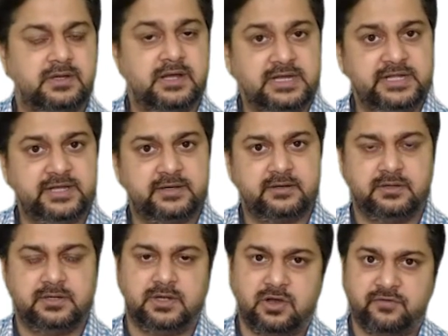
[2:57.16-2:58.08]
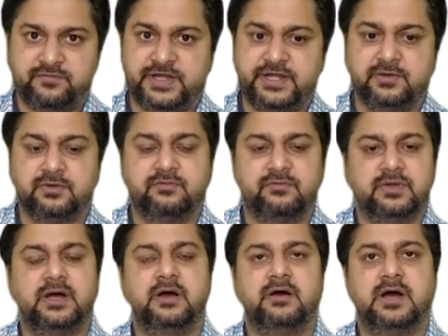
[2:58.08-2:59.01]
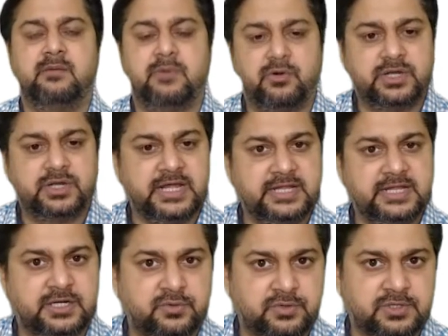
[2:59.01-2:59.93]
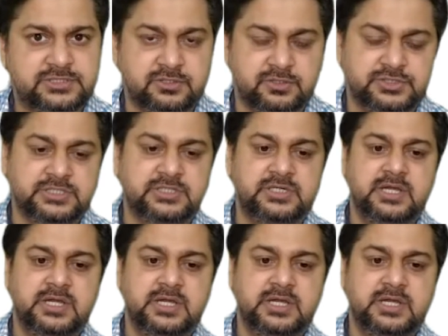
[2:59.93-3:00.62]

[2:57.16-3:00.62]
earlier of indigo amount in the total solution,